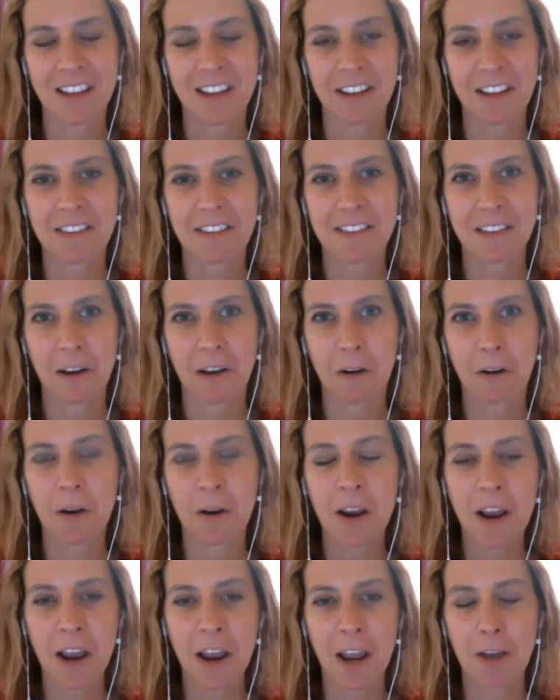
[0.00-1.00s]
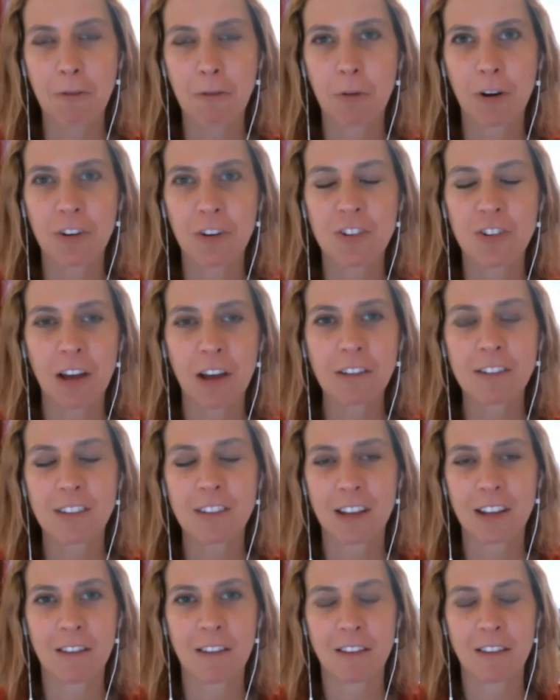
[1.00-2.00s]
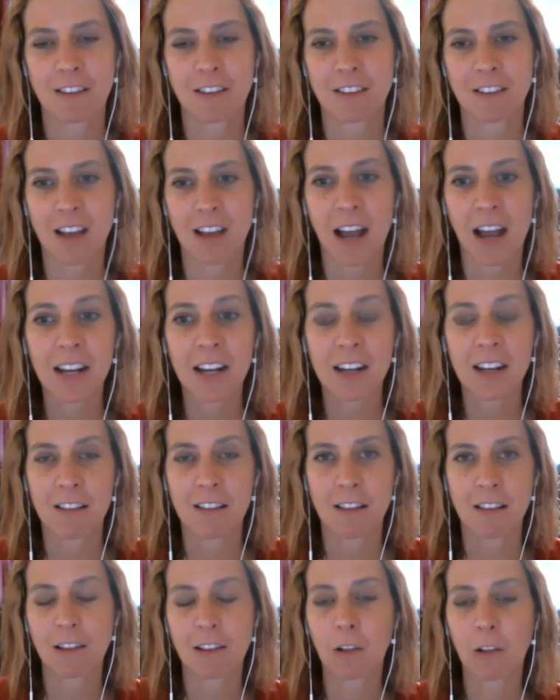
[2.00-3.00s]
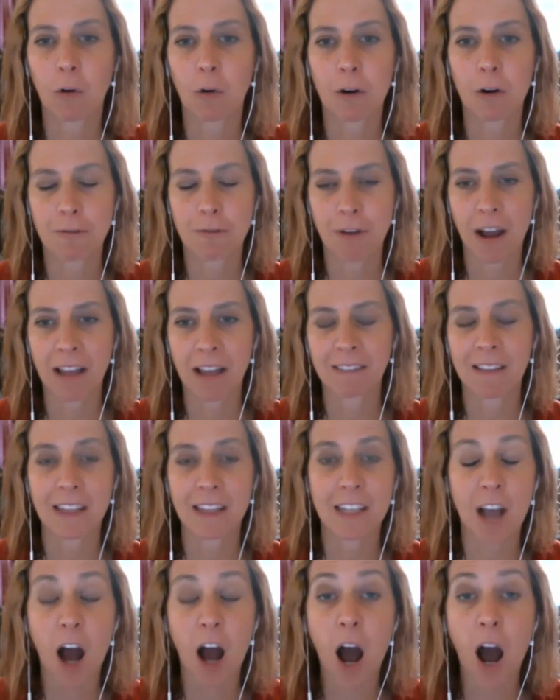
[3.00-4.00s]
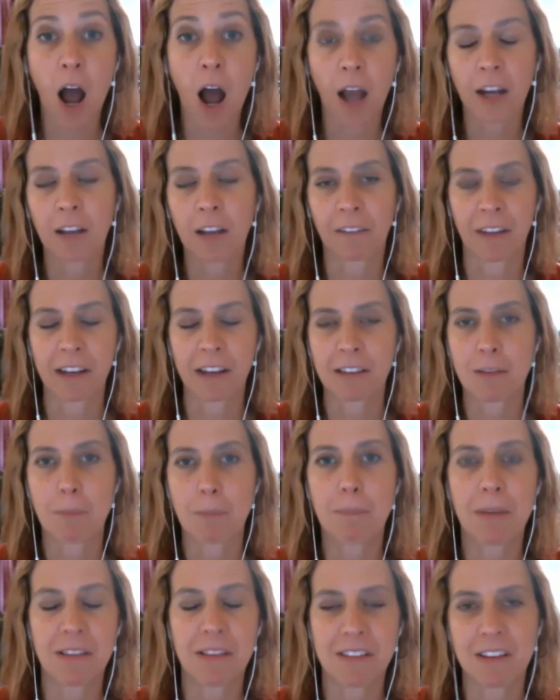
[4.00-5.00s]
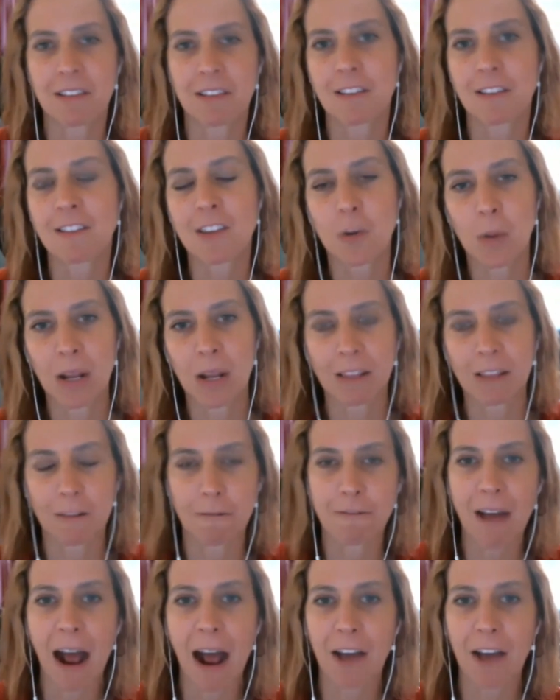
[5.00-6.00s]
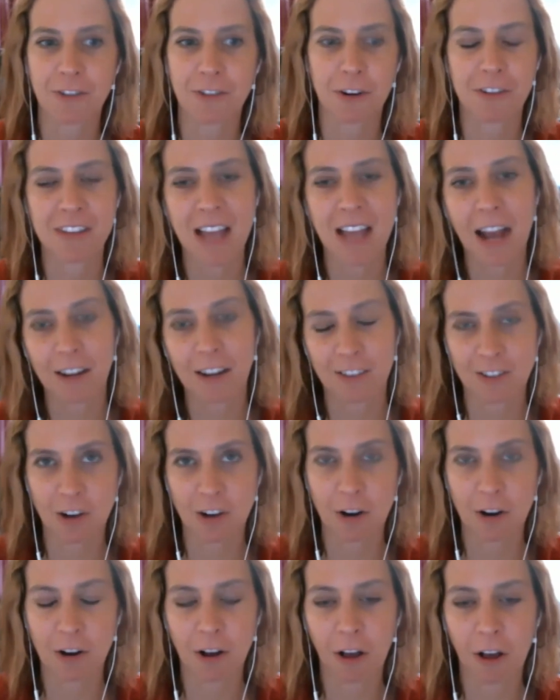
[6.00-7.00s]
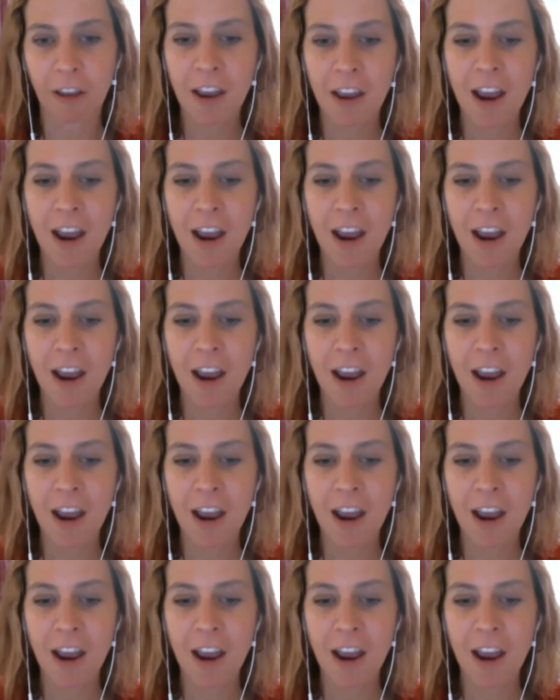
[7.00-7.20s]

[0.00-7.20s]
And so if we're just in the society that's glorifying the yang, like the busy, the doing, the faster, the external,